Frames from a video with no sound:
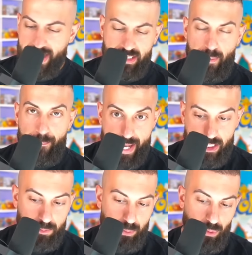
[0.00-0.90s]
I guess the
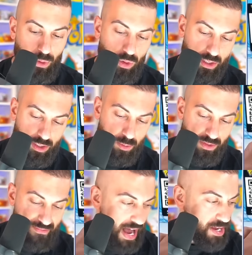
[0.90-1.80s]
best pull in terms
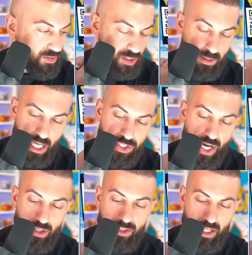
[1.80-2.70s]
of value is going to be that
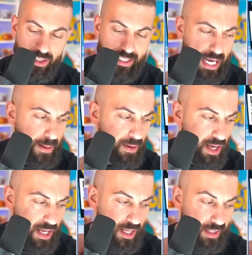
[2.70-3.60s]
Shadowless Alakazam.
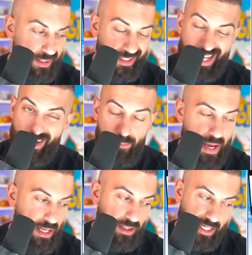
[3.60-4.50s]
Gengar,
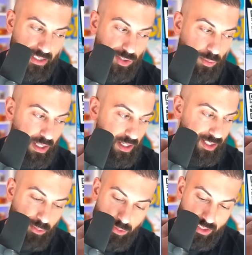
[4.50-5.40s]
man, I got so many
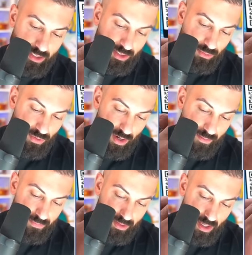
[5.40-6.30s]
nice pulls here so far.
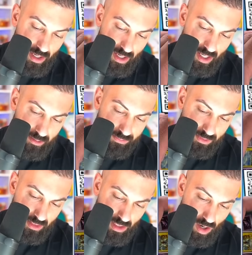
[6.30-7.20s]
Um,
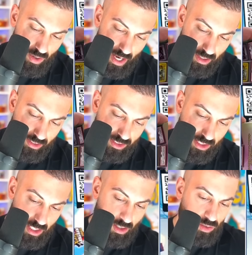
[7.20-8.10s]
okay, let's
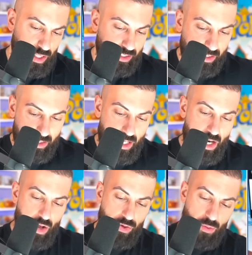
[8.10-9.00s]
see. This is
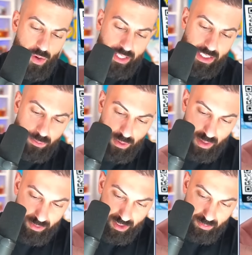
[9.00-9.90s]
another one that's
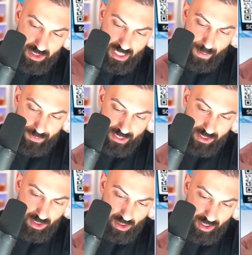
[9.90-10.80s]
probably going to be
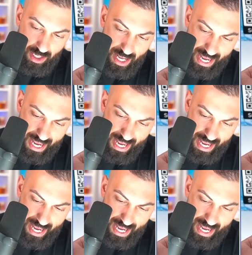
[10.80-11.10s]
Japanese card.